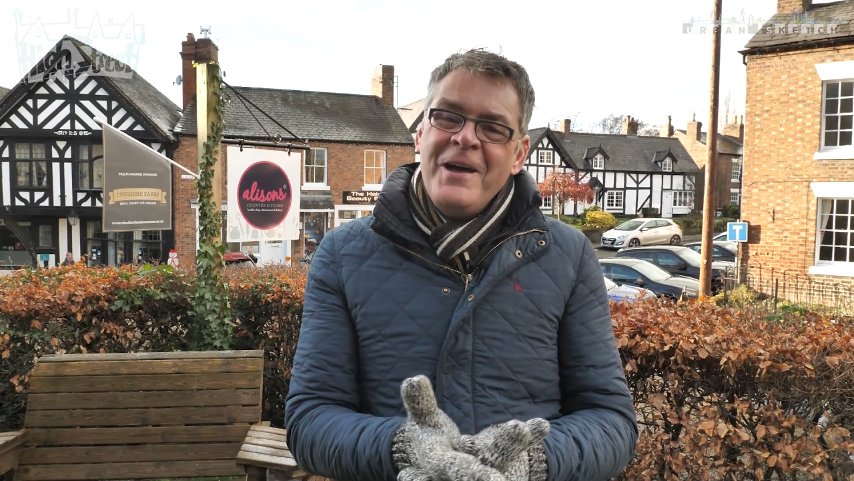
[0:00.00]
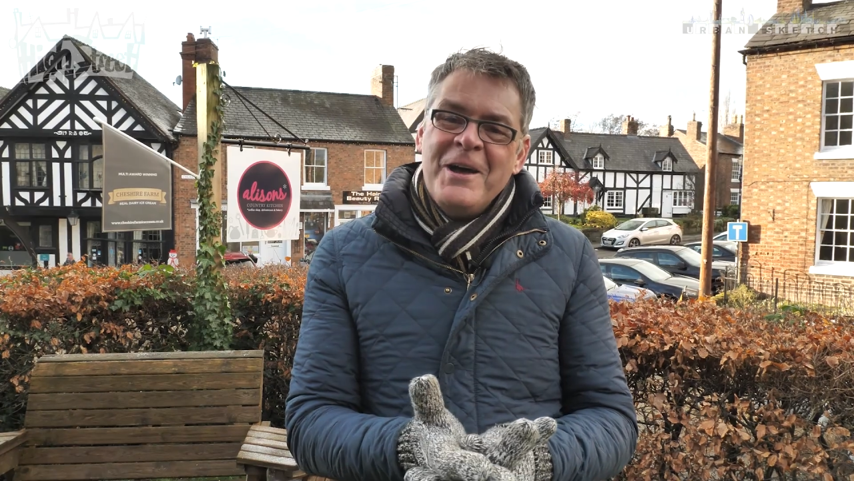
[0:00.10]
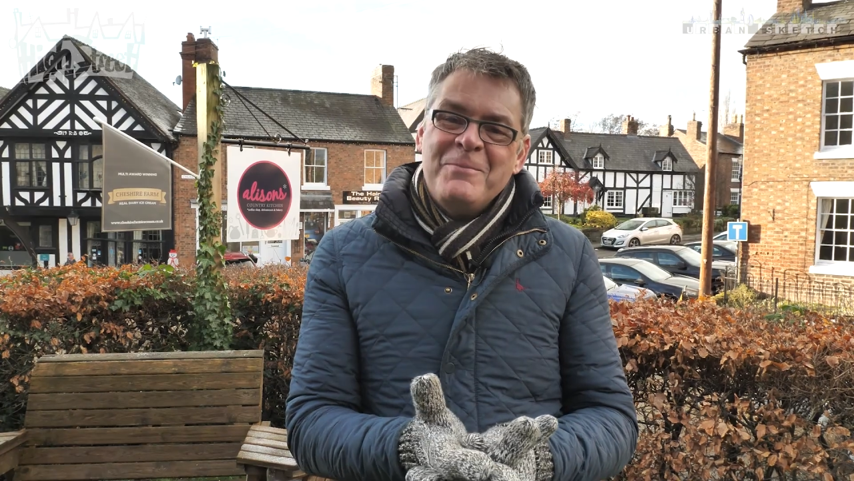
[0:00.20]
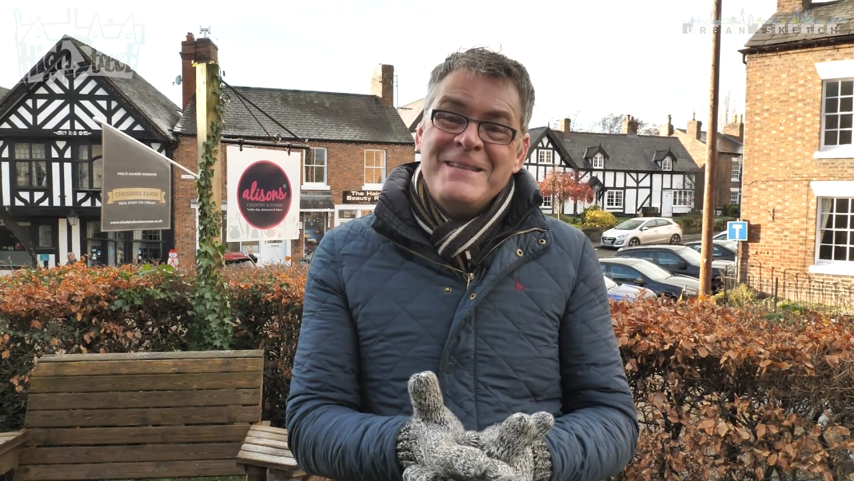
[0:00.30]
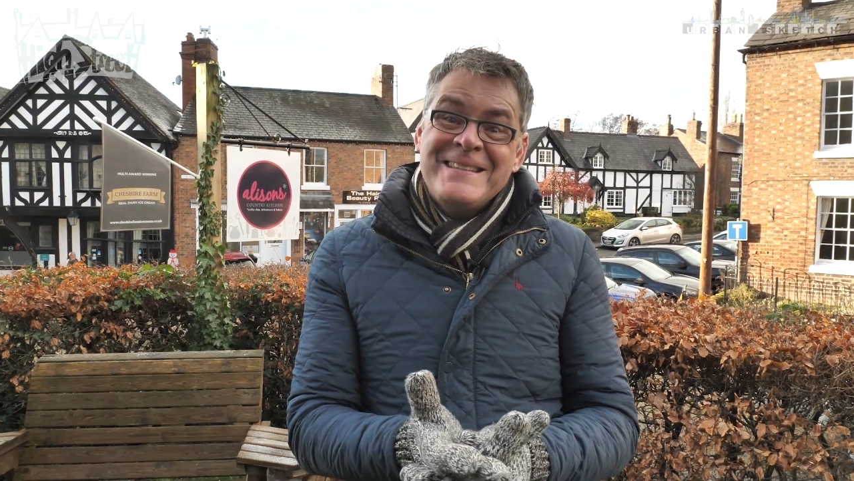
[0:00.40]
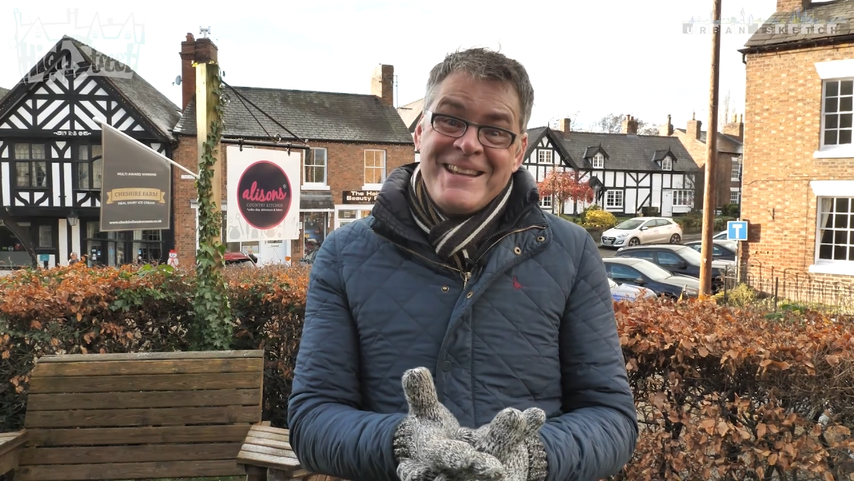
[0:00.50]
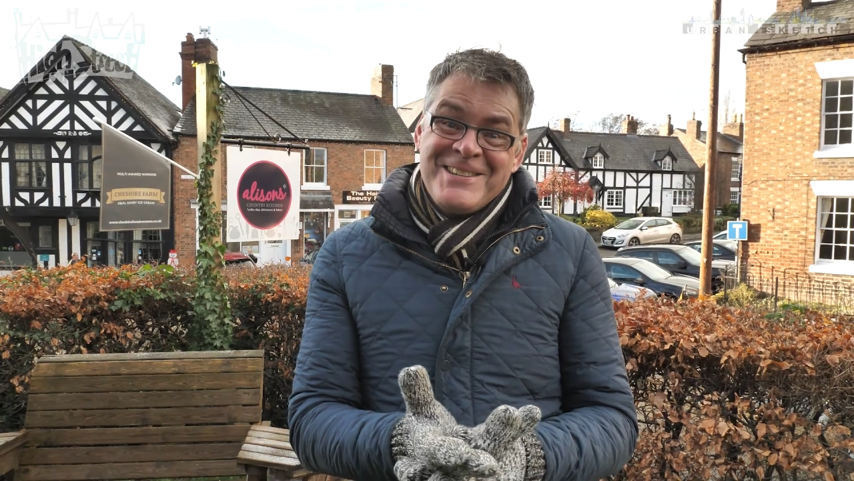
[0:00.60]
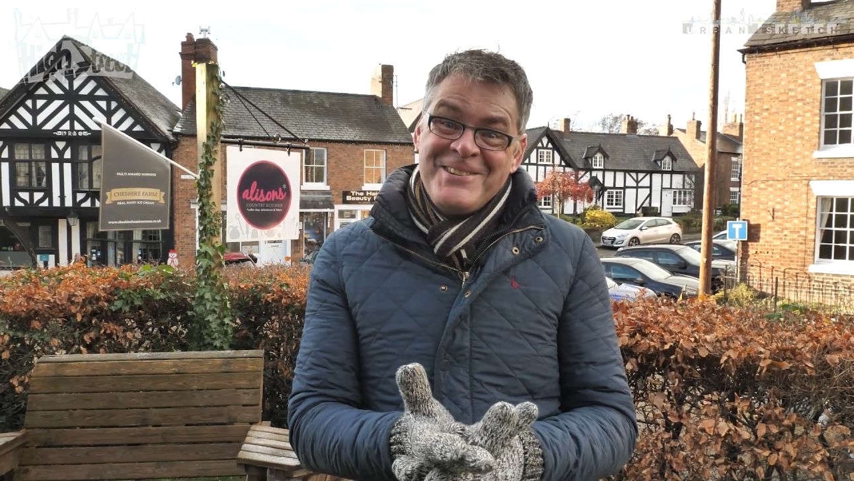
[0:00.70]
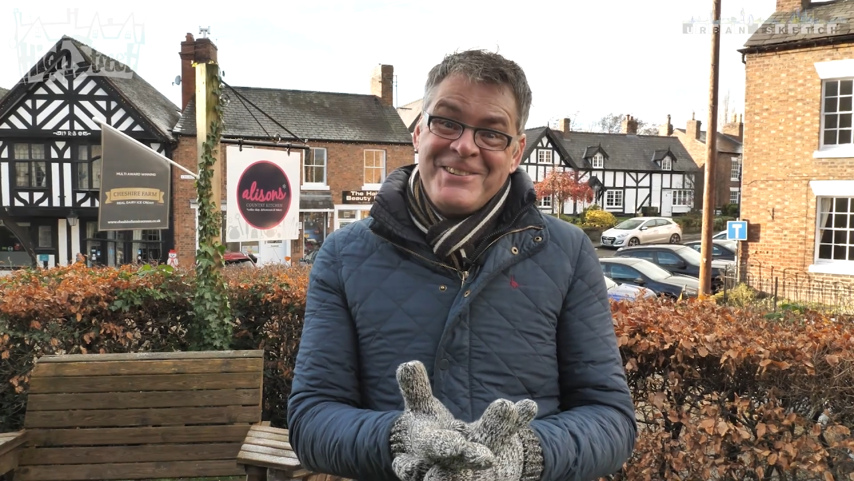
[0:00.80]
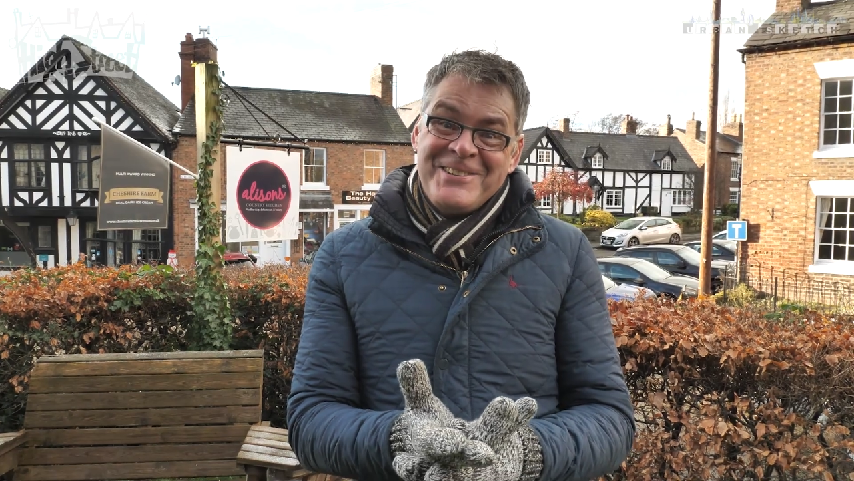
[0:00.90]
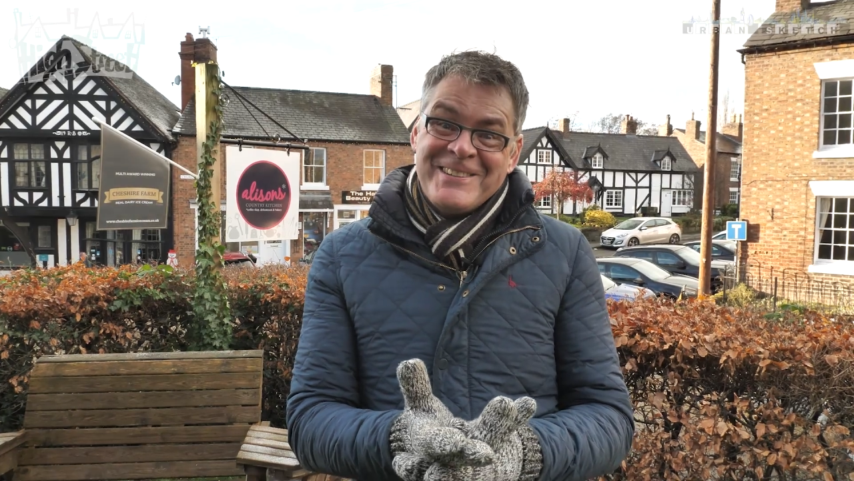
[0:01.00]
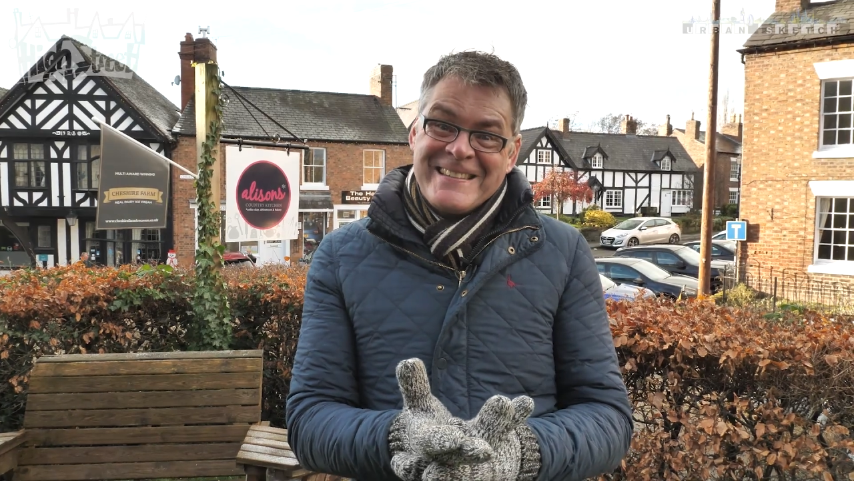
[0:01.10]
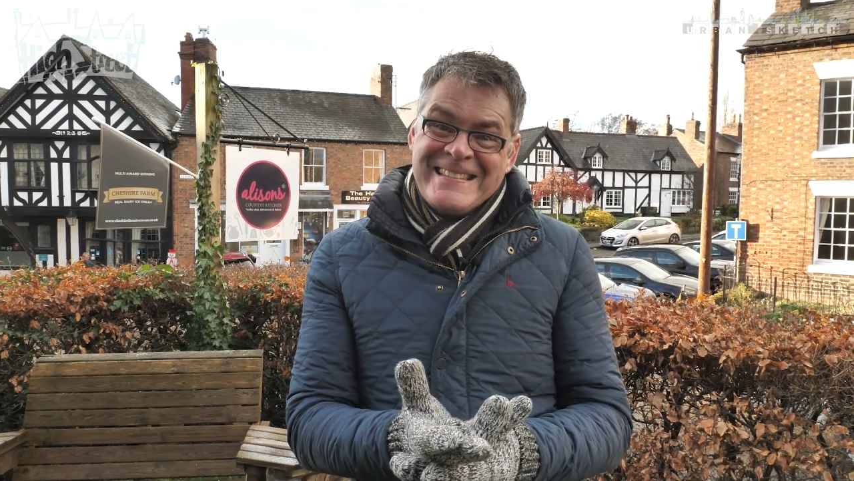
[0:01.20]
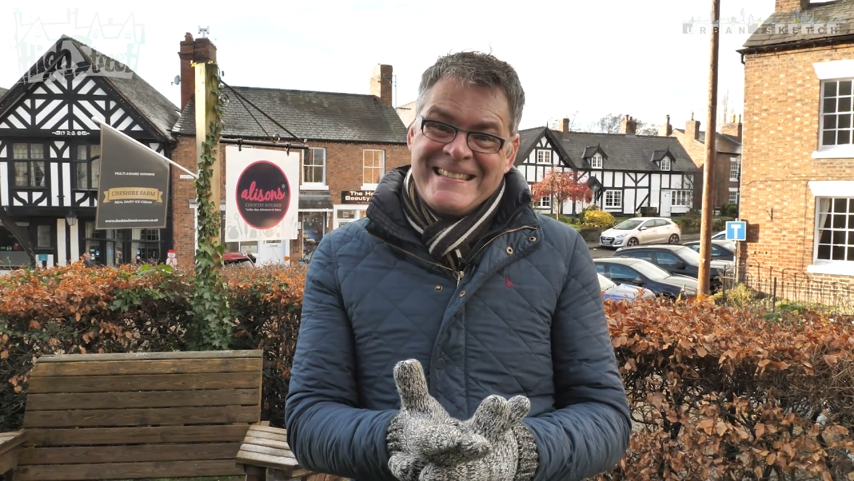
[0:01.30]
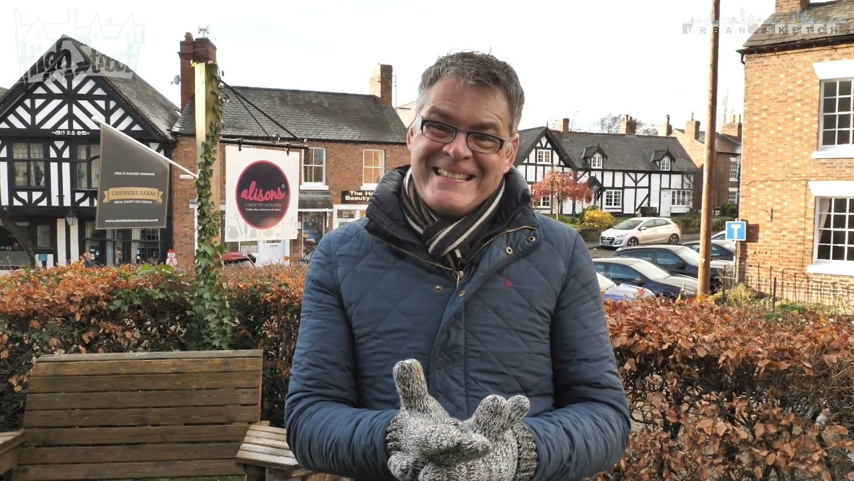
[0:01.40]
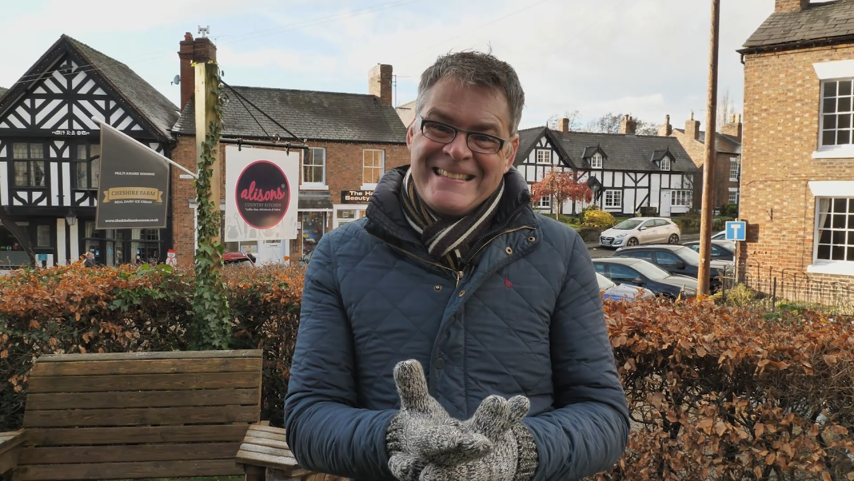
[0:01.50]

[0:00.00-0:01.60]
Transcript: Urban Sketch Course.